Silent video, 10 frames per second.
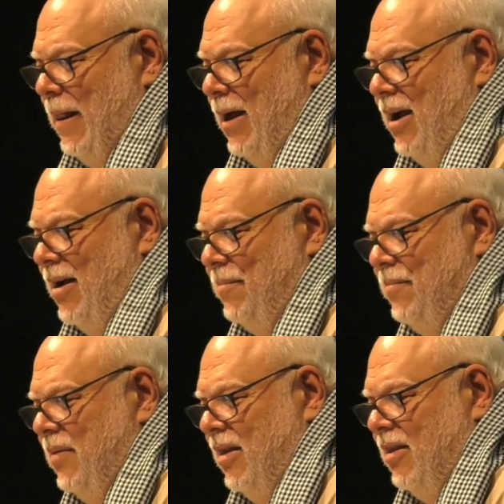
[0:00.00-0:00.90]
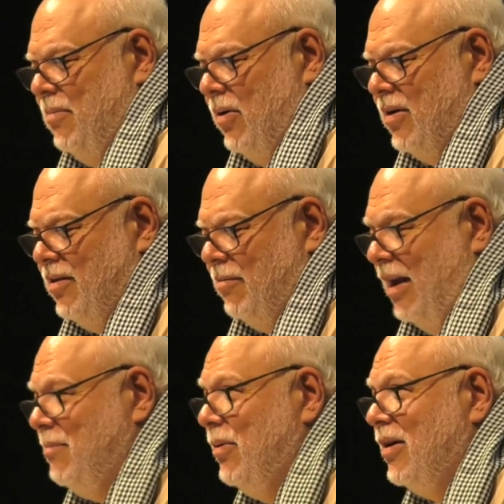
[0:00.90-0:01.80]
Um, the book, the
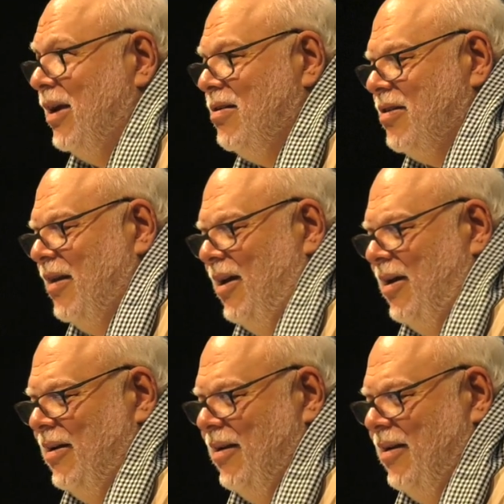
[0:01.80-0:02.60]
red book, is uh,